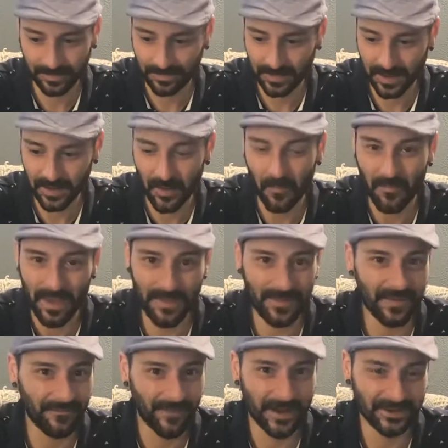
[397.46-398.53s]

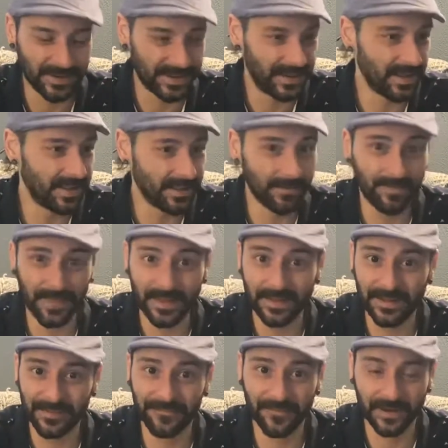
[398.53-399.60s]
just did something
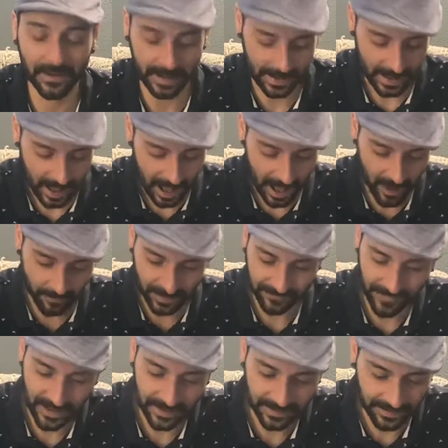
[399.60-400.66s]
differently, I would have
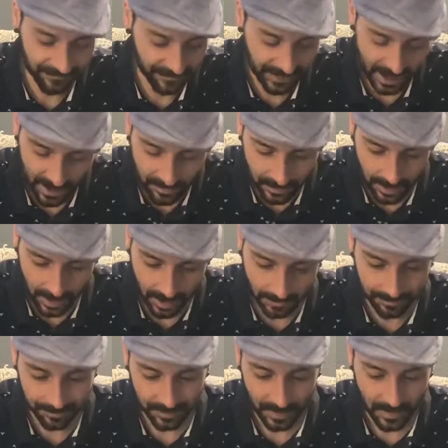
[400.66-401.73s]
had a different
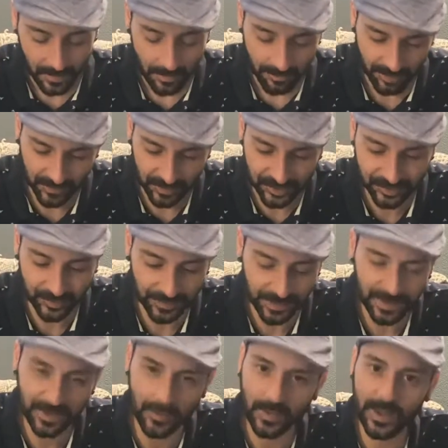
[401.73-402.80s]
outcome. But the truth
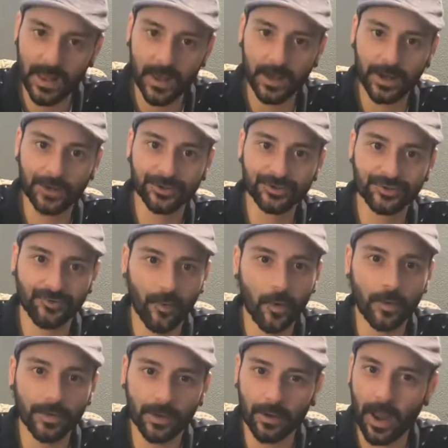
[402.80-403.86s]
is, you can't
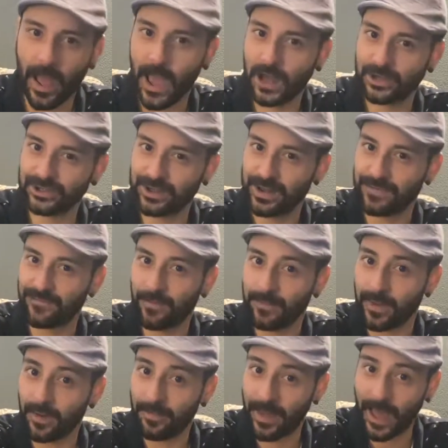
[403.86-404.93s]
control your actions from
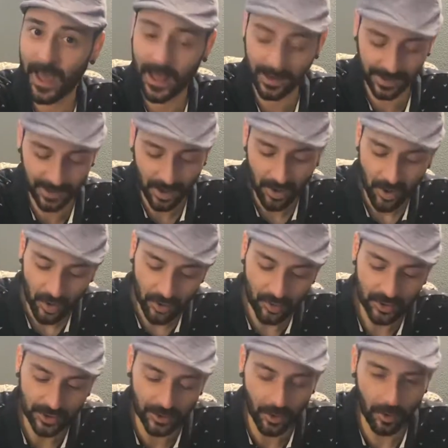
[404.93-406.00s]
your past. You
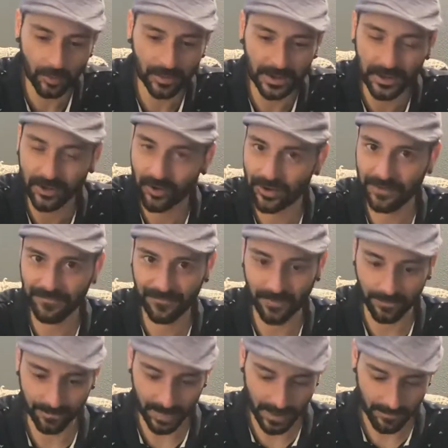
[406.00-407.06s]
can only learn
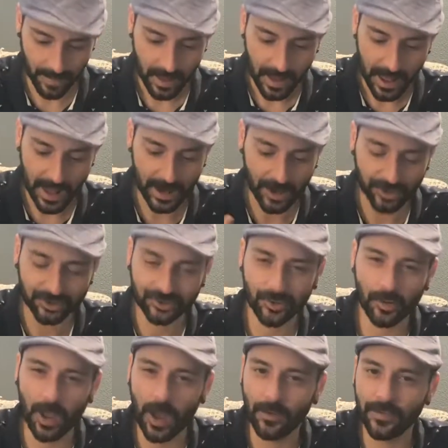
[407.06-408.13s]
from them and
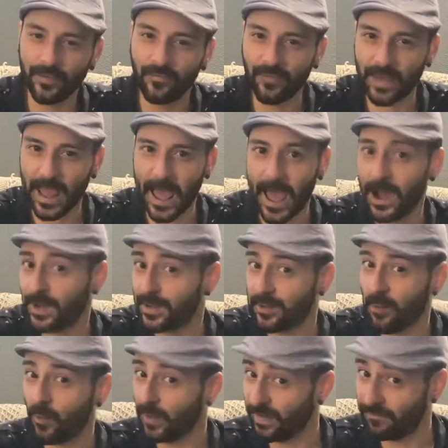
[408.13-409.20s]
control how you react
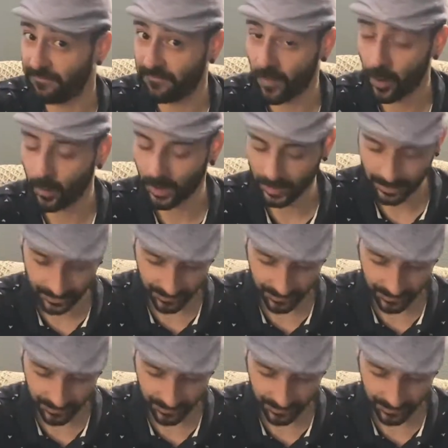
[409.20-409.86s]
going forward.